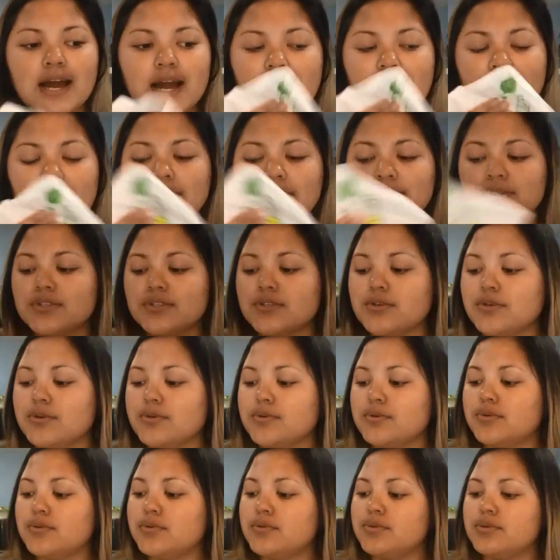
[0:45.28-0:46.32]
I
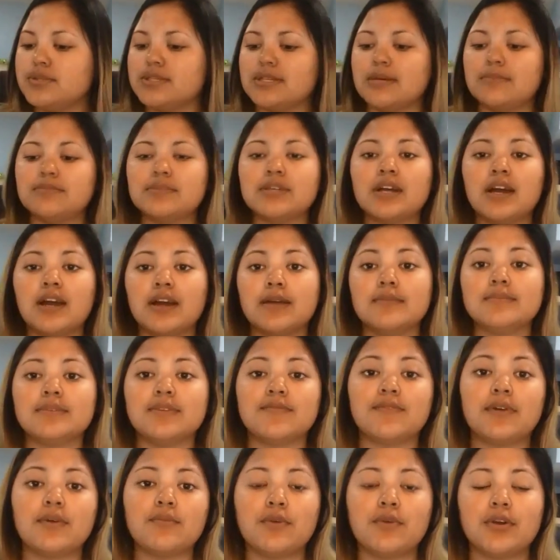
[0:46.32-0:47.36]
also, sometimes
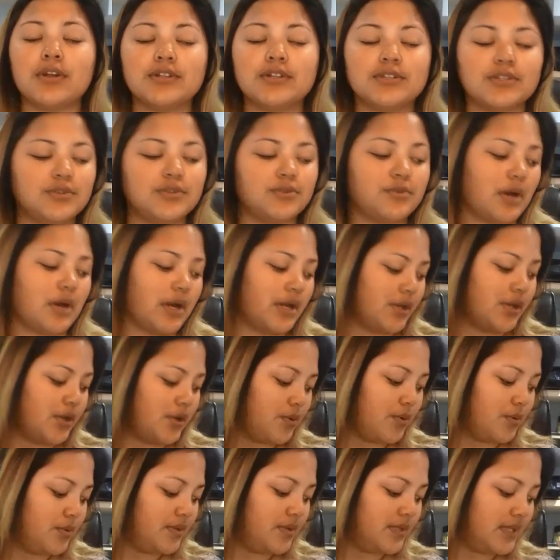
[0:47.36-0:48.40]
if I wanted to, I
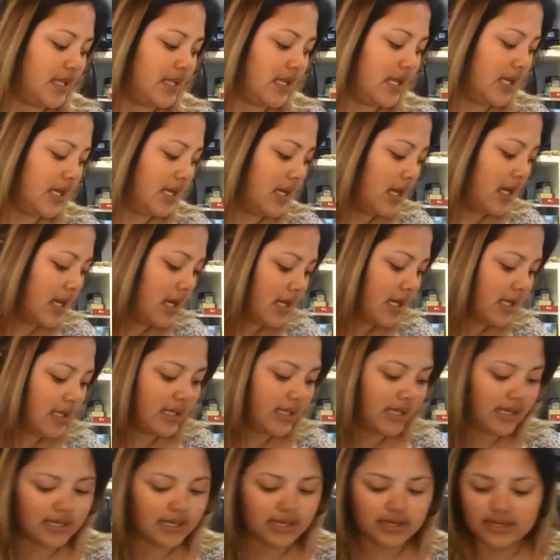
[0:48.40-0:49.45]
use the
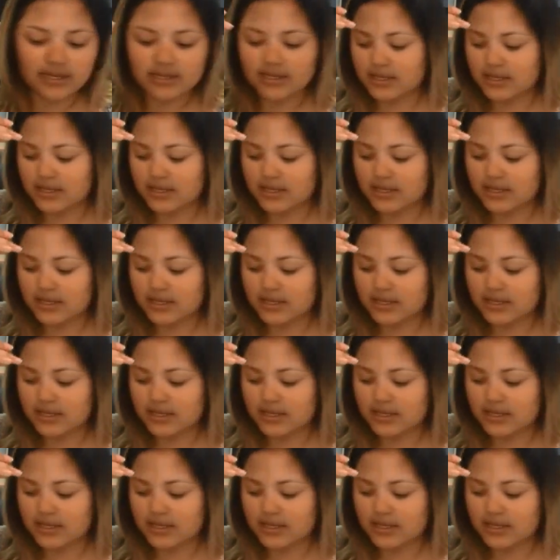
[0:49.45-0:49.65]
Clean and